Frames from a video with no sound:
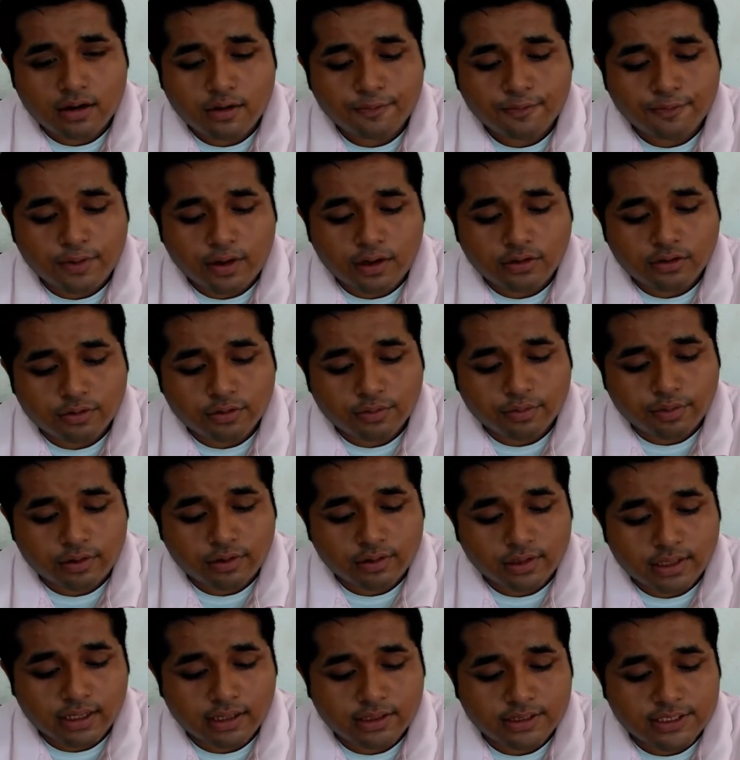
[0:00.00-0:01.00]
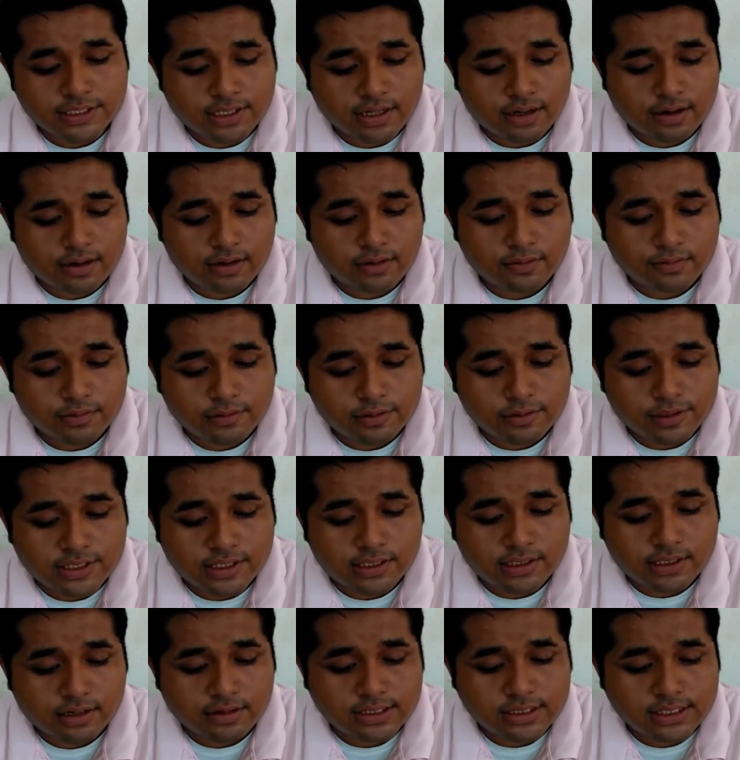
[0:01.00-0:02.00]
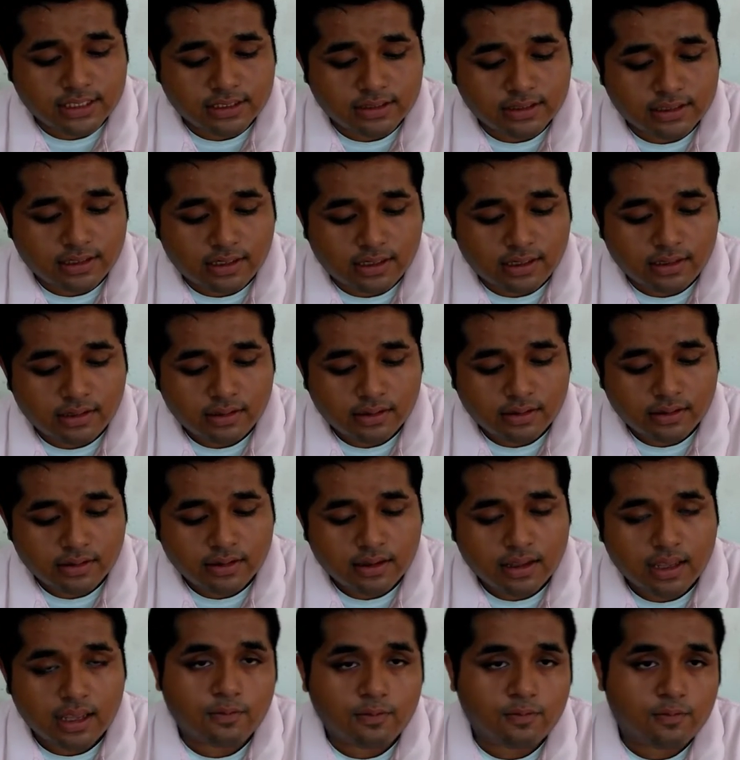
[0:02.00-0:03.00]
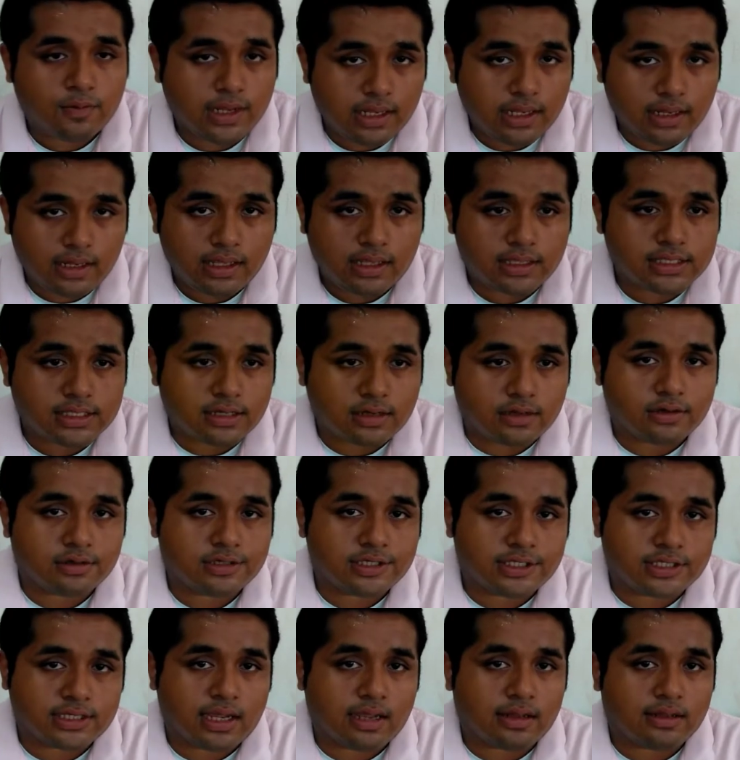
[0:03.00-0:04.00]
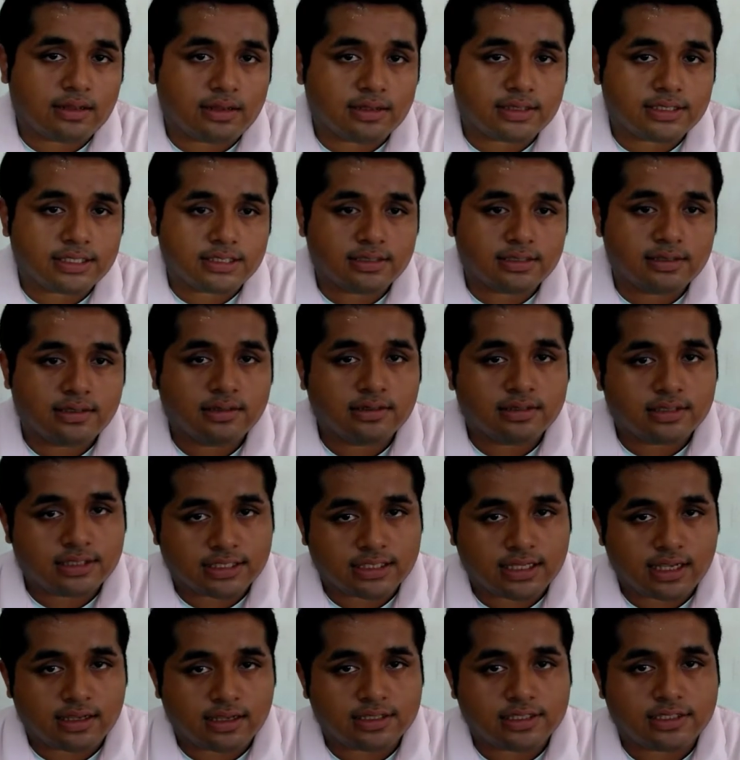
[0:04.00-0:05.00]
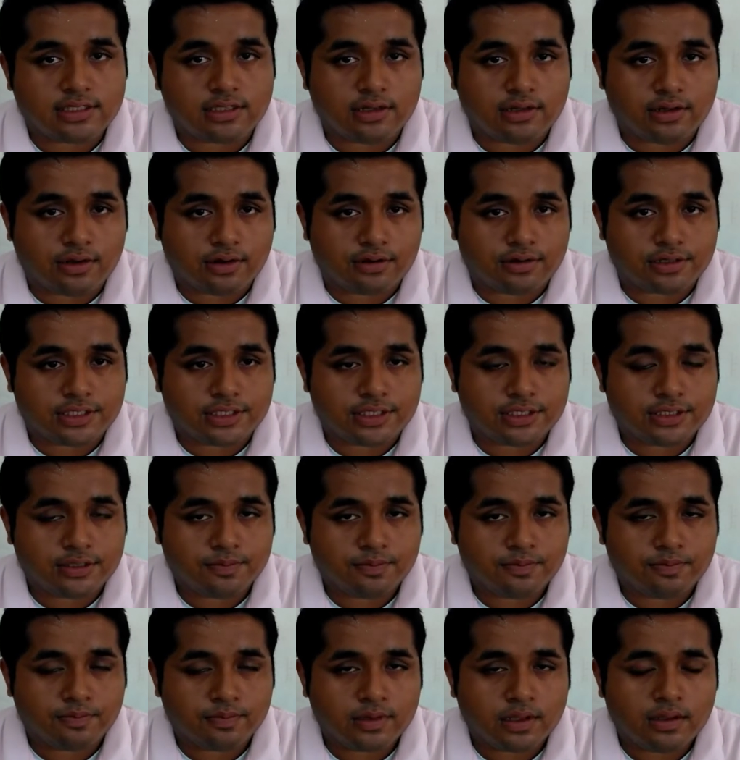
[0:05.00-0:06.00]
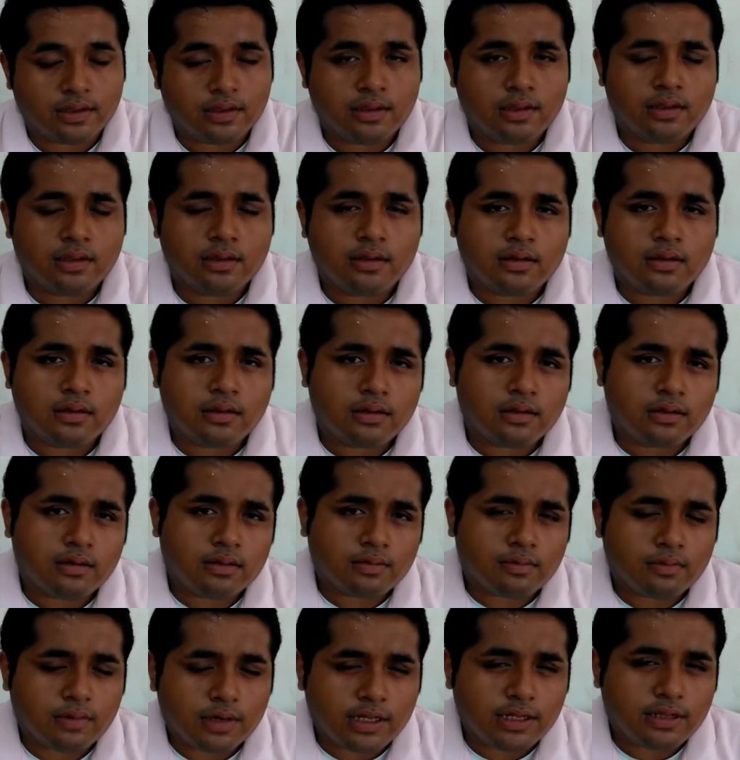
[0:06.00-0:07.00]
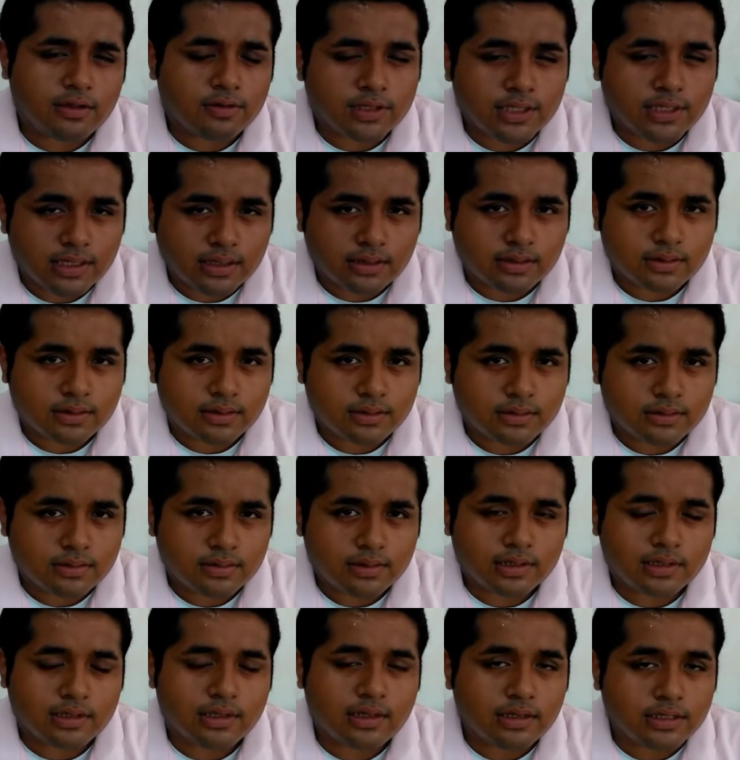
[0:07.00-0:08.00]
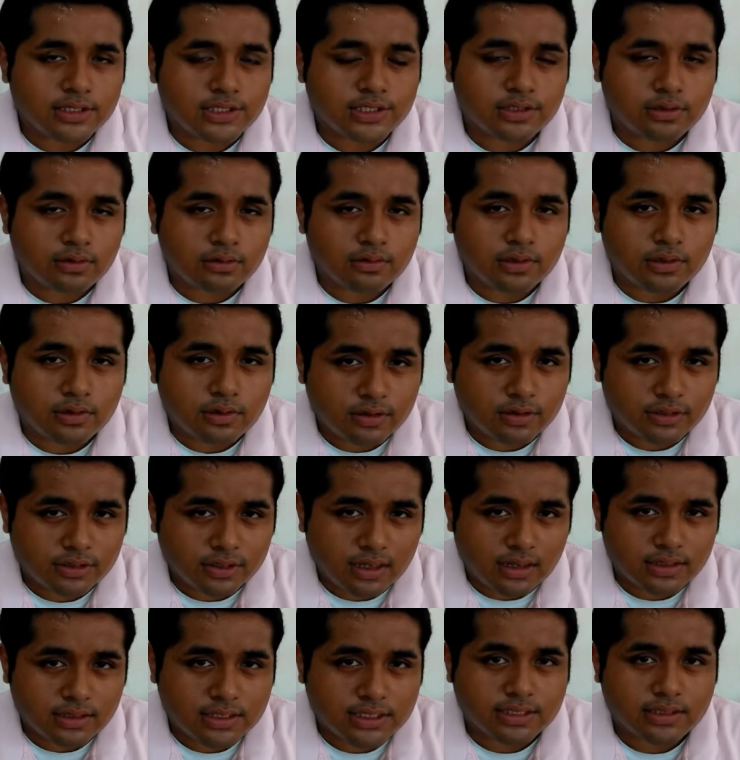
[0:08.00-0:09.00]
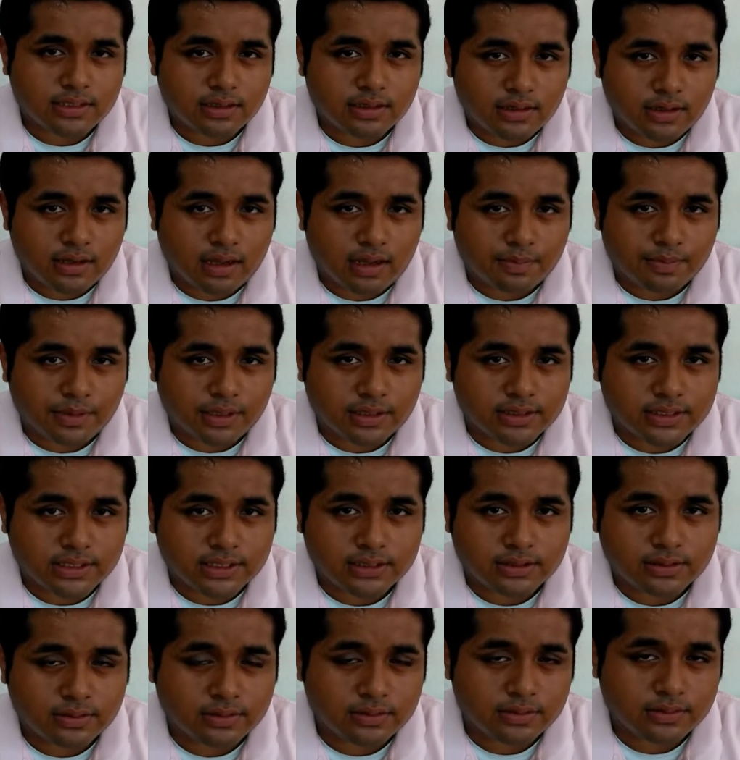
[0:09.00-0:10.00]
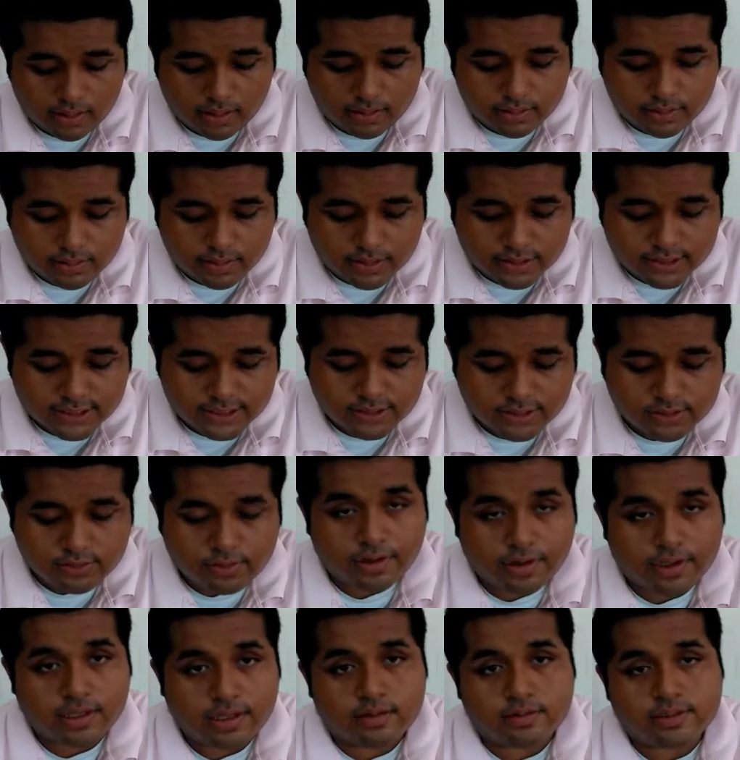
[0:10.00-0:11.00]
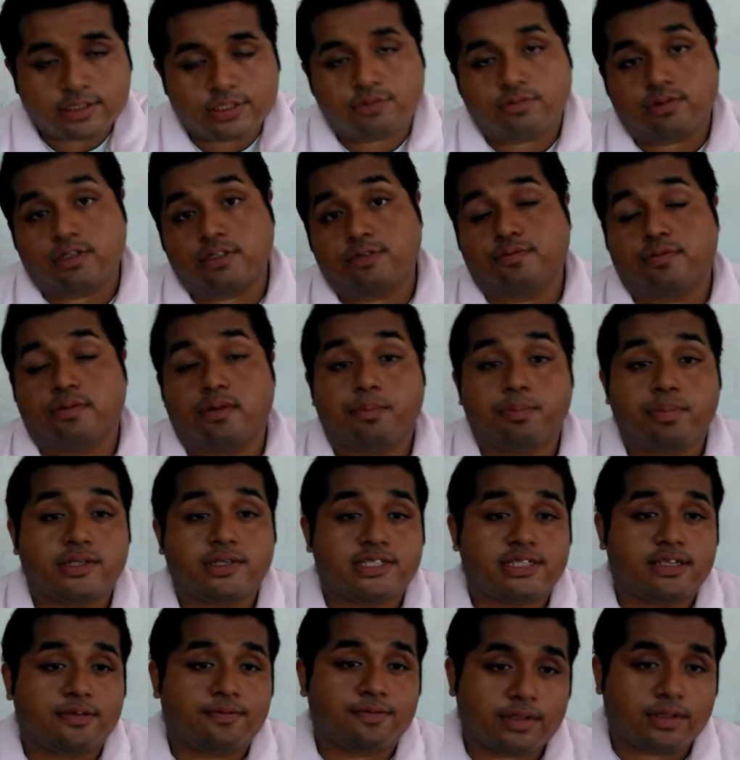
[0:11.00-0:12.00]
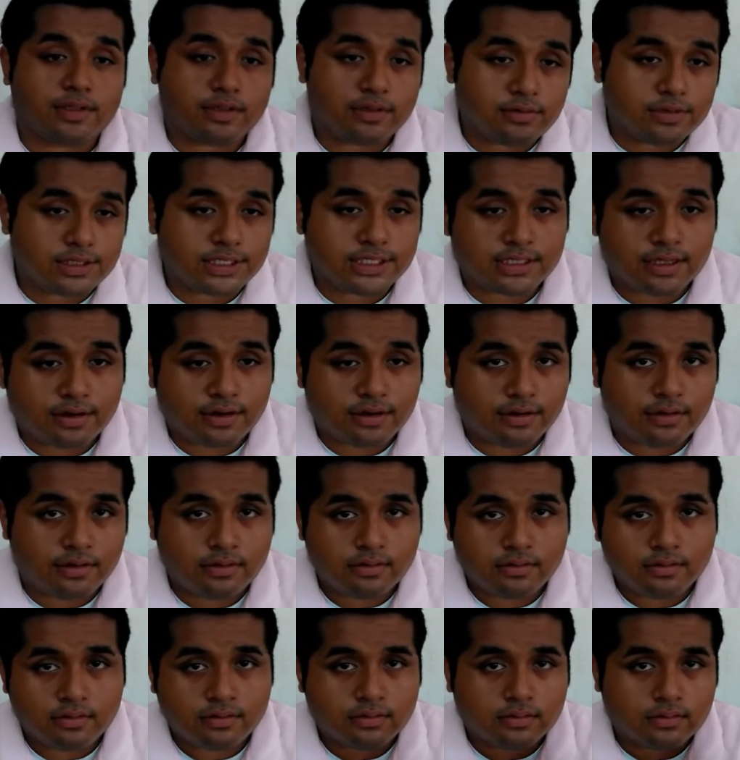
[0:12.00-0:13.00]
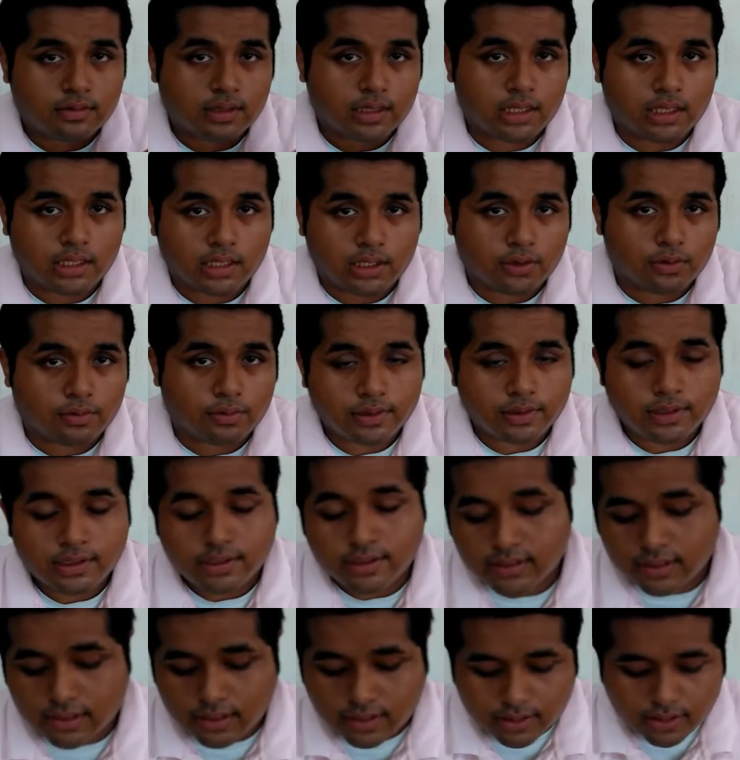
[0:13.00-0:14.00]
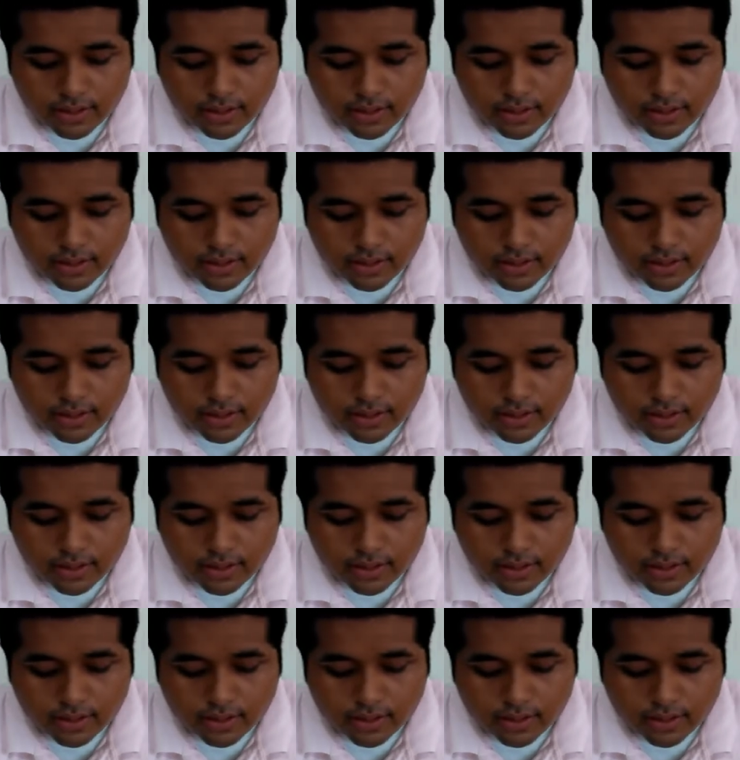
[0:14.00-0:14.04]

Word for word: They are vulnerable and scared of losing their dignity, and we need to understand this, says the nurse. What do you think? Let us know your thoughts in the comments. And this story comes to us from the Pacific News Center. Hello.